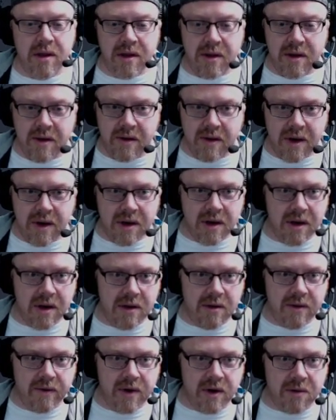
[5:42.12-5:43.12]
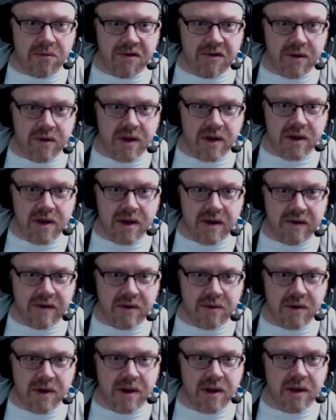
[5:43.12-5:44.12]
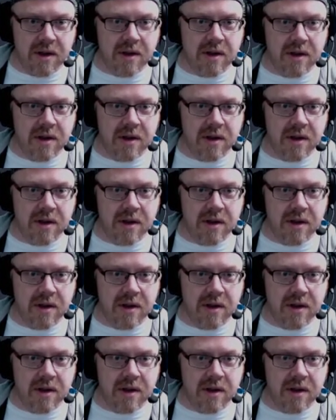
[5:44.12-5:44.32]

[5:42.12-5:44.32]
All right, we've got a process here as well.